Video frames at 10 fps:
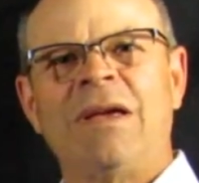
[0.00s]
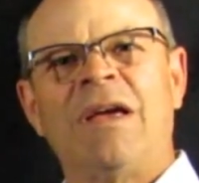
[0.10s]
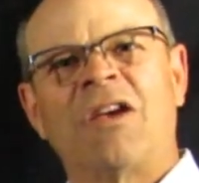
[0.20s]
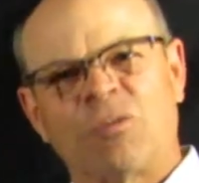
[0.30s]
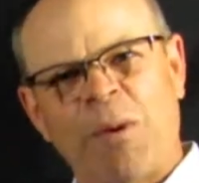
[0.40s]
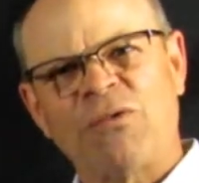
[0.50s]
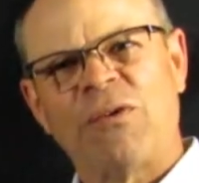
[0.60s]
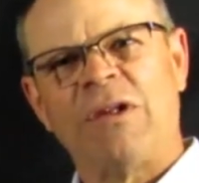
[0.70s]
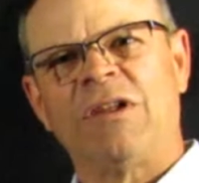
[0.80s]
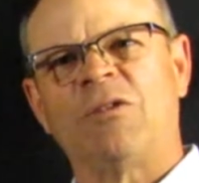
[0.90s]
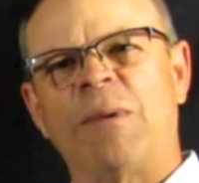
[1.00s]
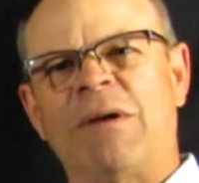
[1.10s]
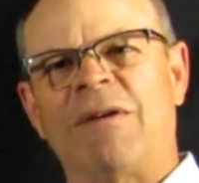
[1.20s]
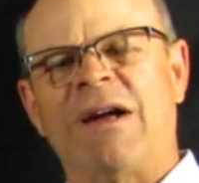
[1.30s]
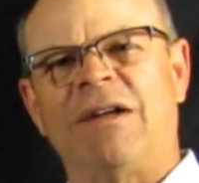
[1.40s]
XpressFill has been
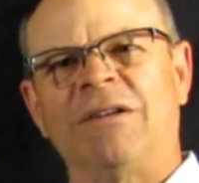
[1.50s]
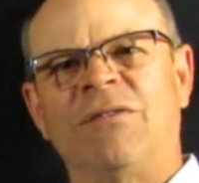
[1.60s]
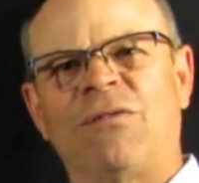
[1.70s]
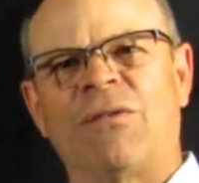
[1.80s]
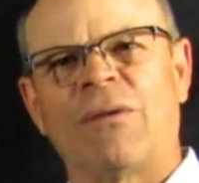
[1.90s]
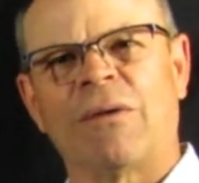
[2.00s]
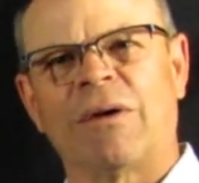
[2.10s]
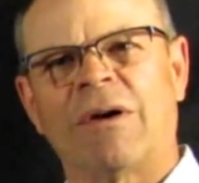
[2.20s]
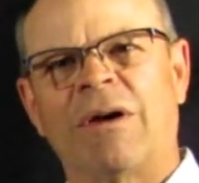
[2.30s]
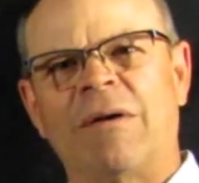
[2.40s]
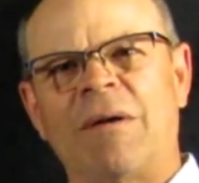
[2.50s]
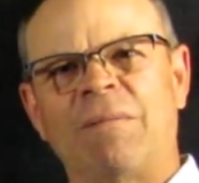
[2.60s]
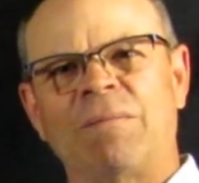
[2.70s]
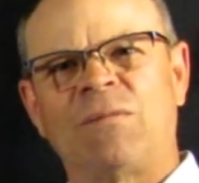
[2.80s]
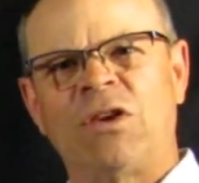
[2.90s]
around for
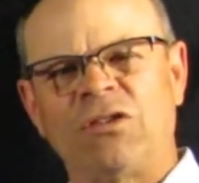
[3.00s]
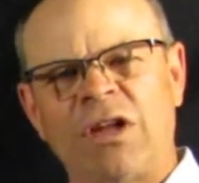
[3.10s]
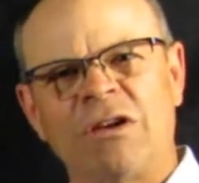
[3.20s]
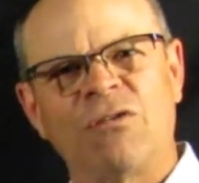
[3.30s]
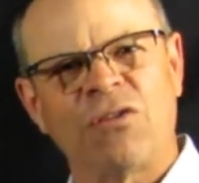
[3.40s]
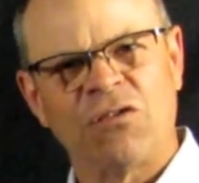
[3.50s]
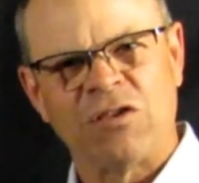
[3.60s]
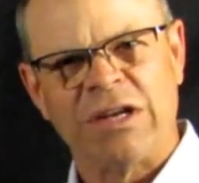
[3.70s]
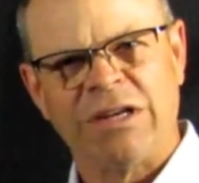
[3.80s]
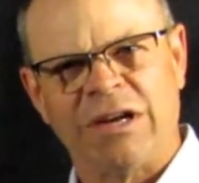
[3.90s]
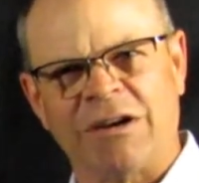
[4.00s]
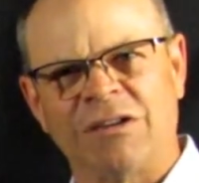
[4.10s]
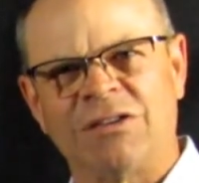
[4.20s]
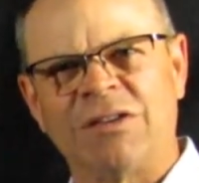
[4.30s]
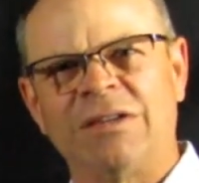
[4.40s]
just under 15
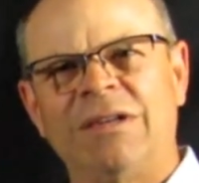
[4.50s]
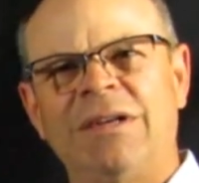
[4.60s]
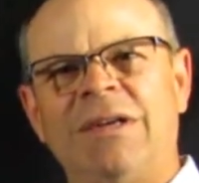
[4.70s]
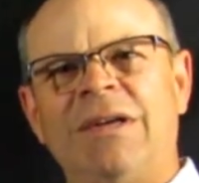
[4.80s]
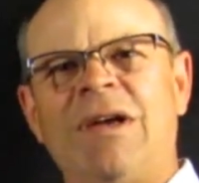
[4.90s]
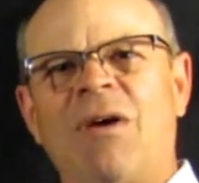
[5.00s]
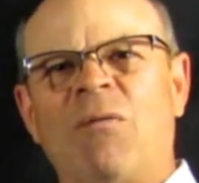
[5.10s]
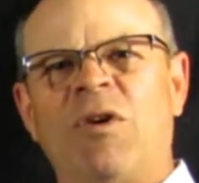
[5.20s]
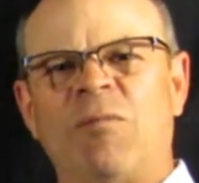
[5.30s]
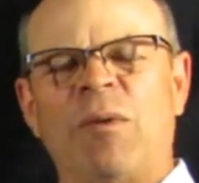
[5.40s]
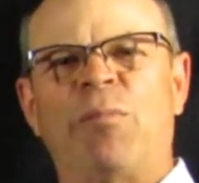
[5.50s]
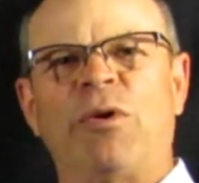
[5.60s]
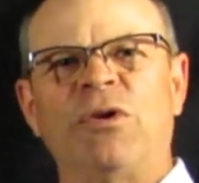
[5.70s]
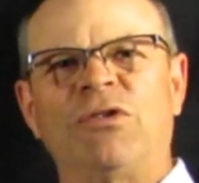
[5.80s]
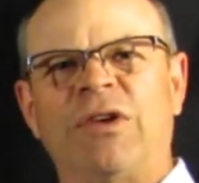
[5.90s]
years. We've been
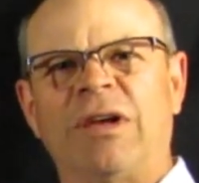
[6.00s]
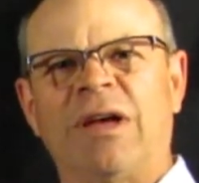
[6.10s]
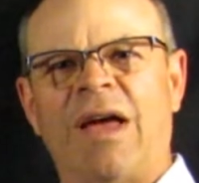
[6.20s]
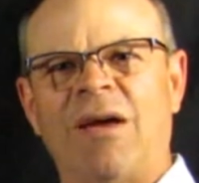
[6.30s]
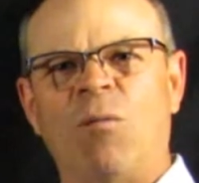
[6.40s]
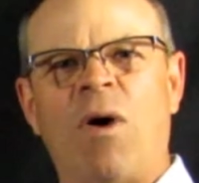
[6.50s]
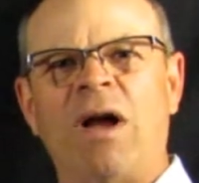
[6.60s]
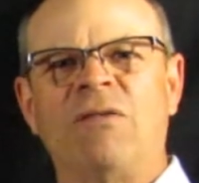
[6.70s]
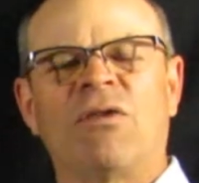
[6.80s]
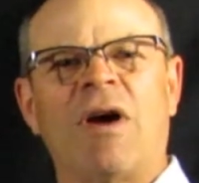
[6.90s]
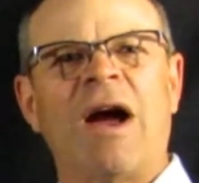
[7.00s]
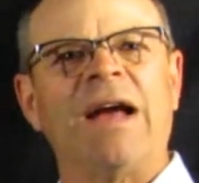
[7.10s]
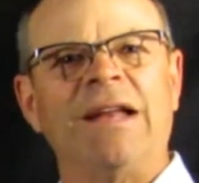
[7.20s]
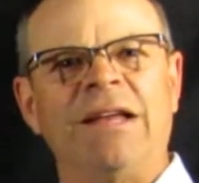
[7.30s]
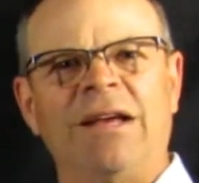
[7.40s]
producing a wide
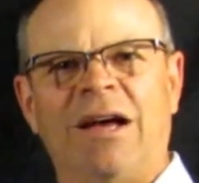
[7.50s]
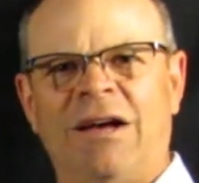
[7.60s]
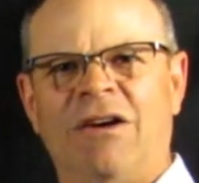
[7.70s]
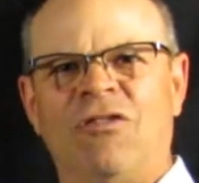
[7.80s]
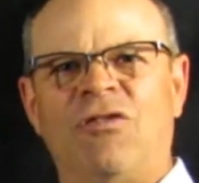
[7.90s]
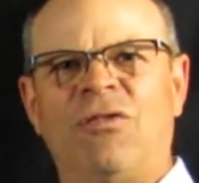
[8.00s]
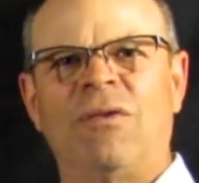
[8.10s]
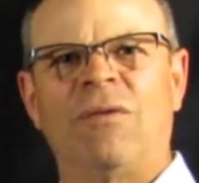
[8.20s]
variety of